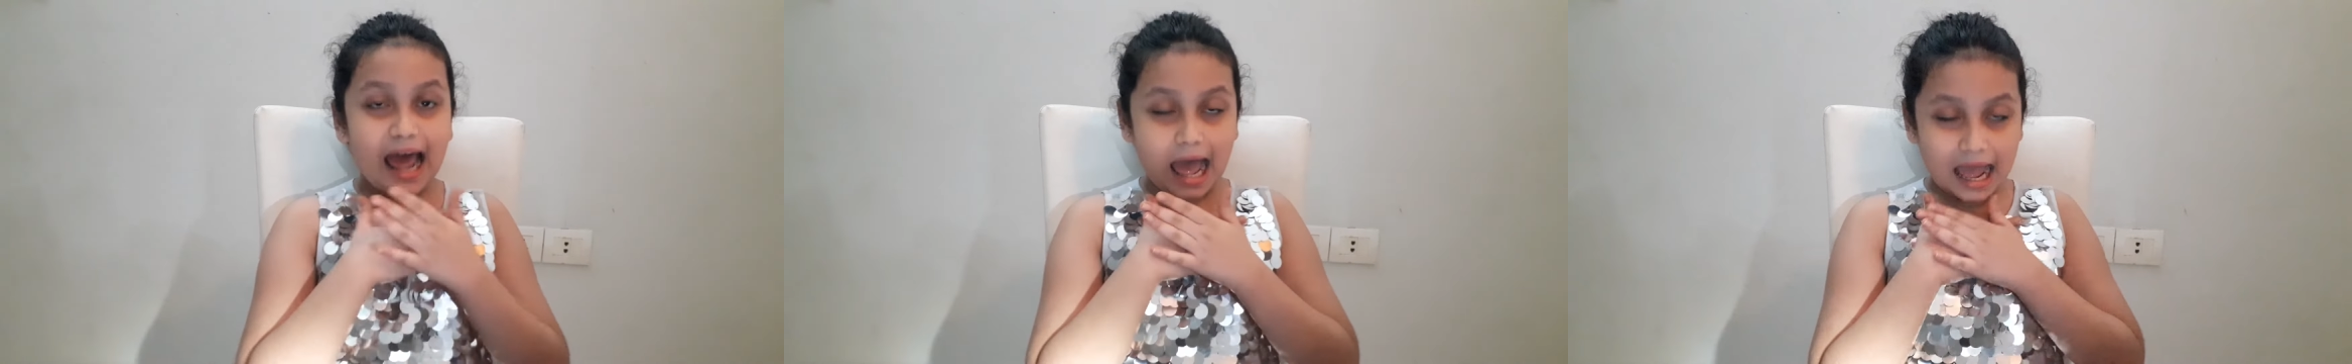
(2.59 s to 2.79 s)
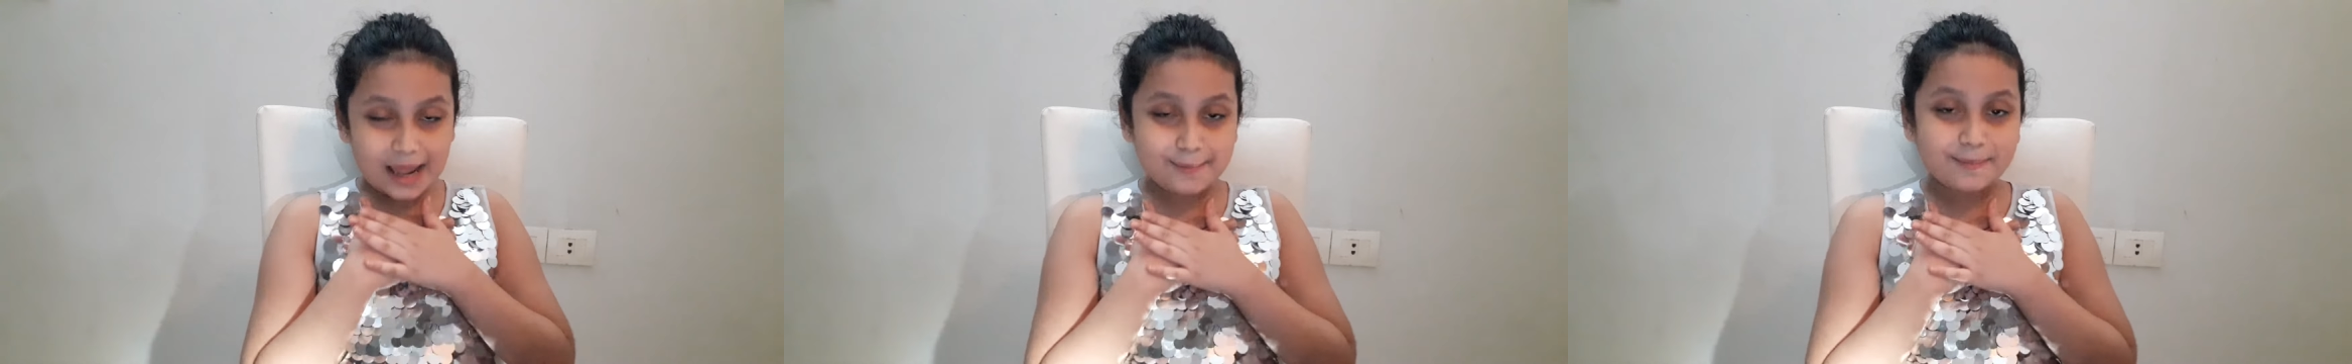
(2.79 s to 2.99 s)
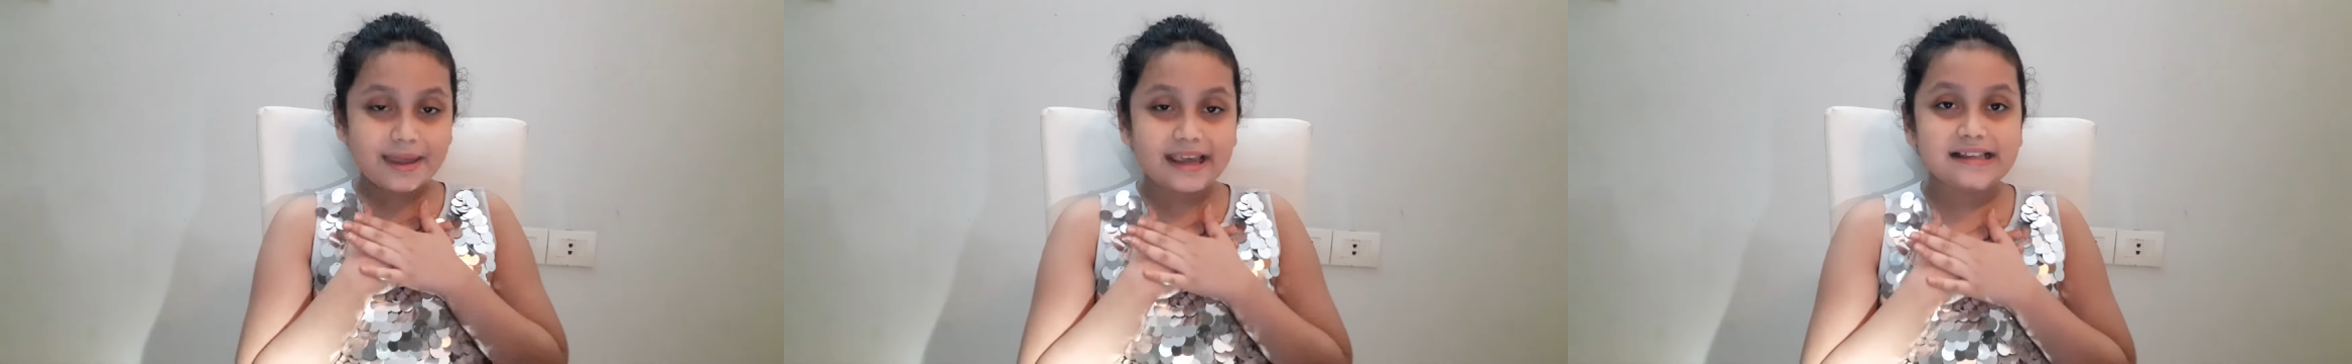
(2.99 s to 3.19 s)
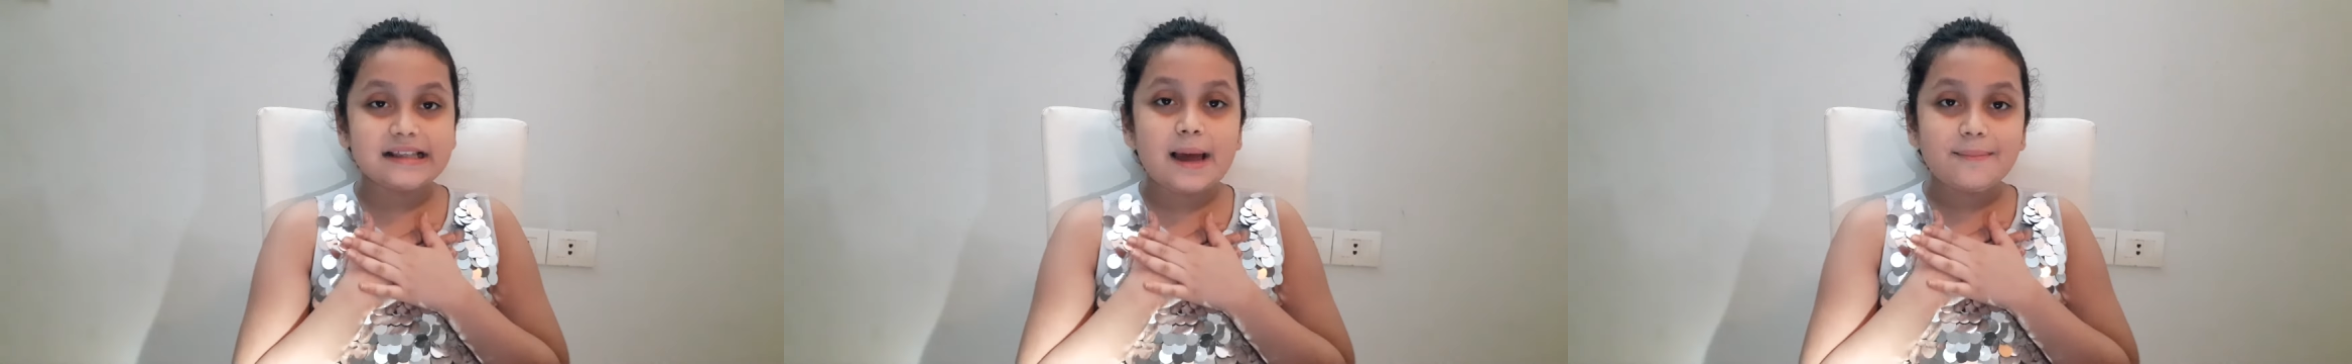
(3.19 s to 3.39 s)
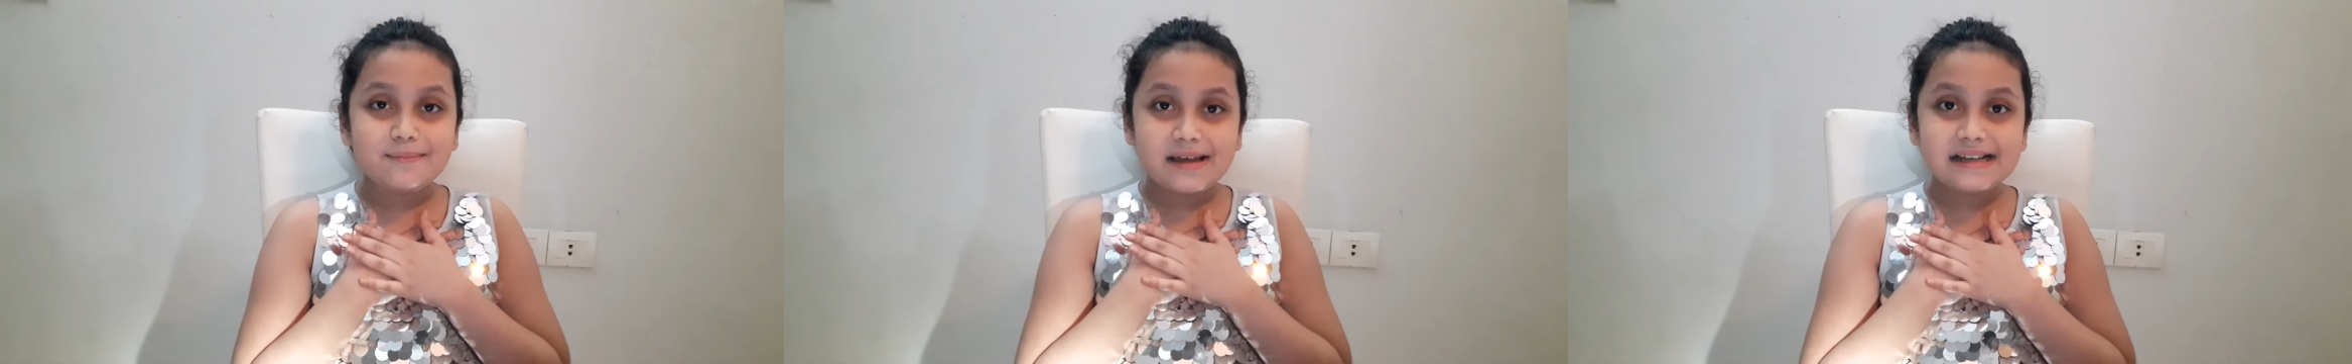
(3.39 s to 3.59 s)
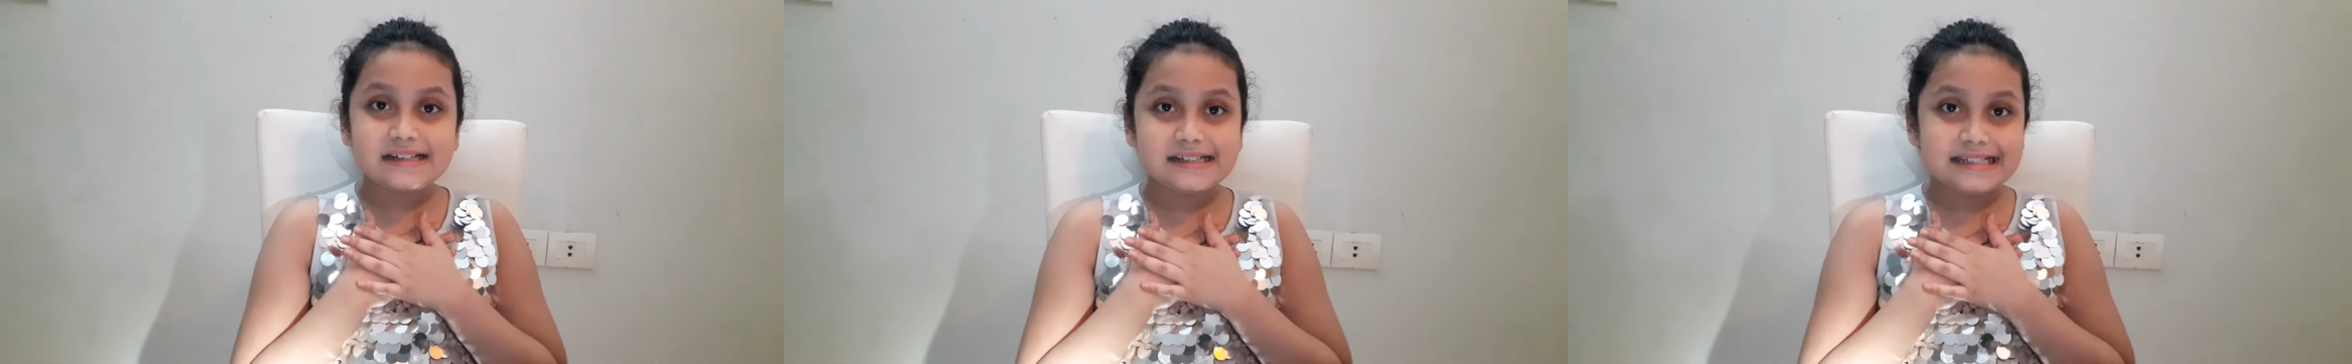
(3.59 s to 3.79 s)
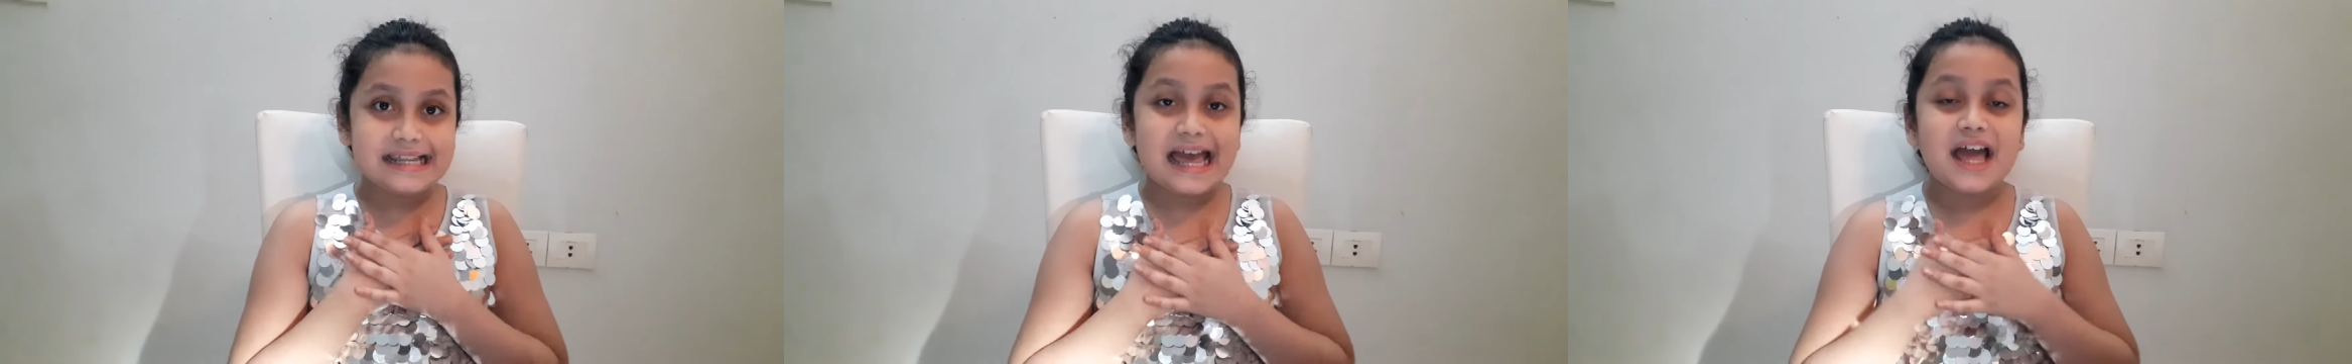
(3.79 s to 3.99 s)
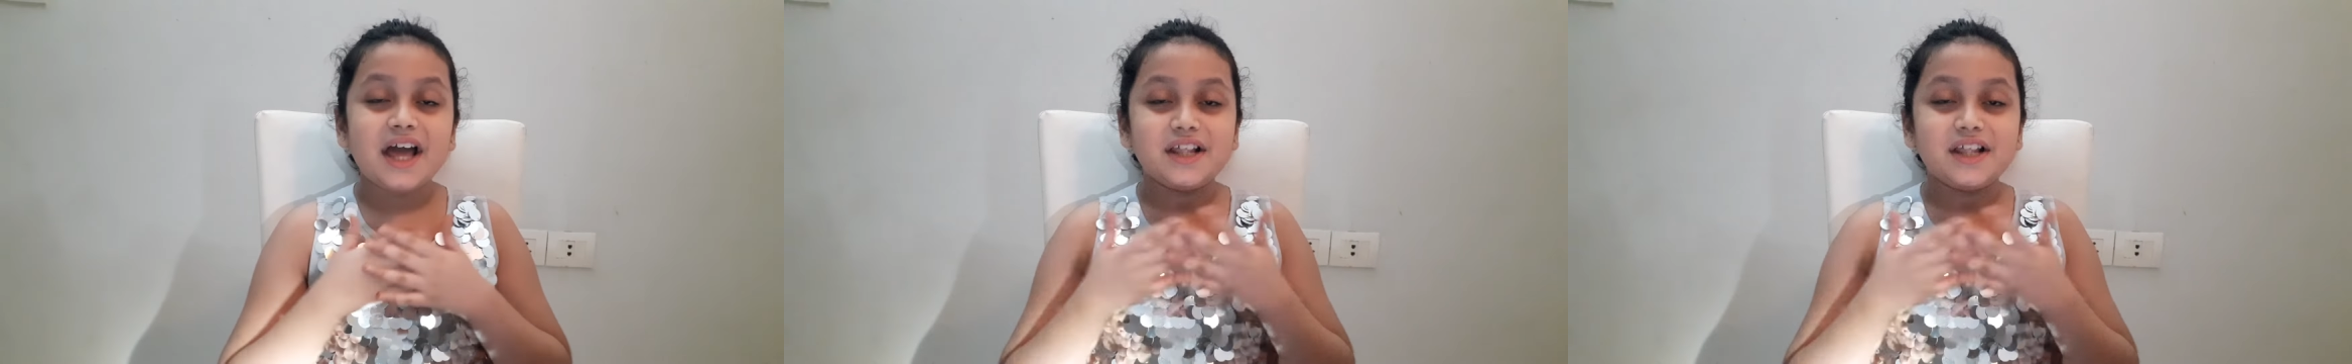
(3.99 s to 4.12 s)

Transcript: I'm Meghna Menon